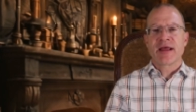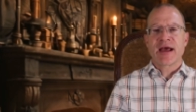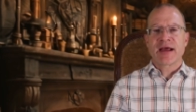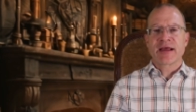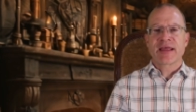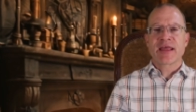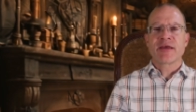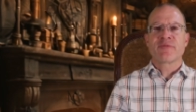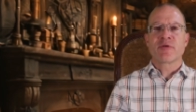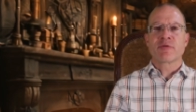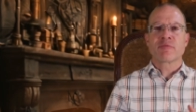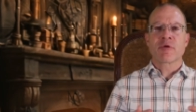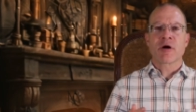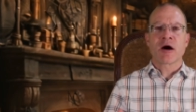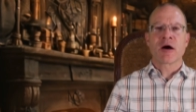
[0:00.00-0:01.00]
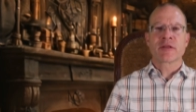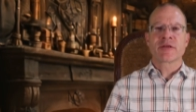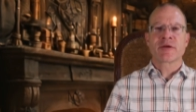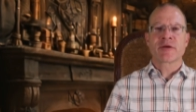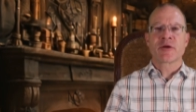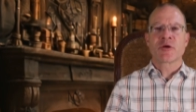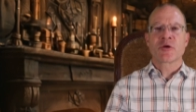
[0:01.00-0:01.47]
and give a
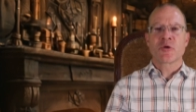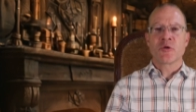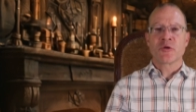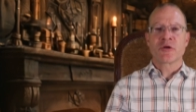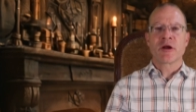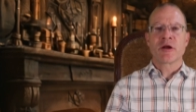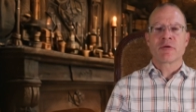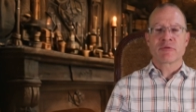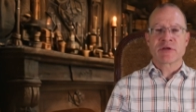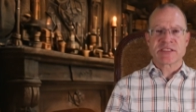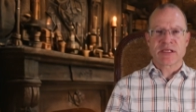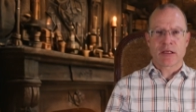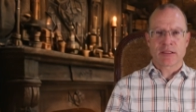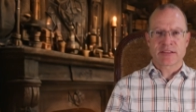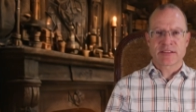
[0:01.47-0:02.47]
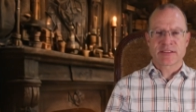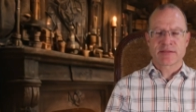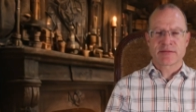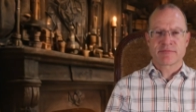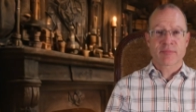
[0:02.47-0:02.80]
rather good result.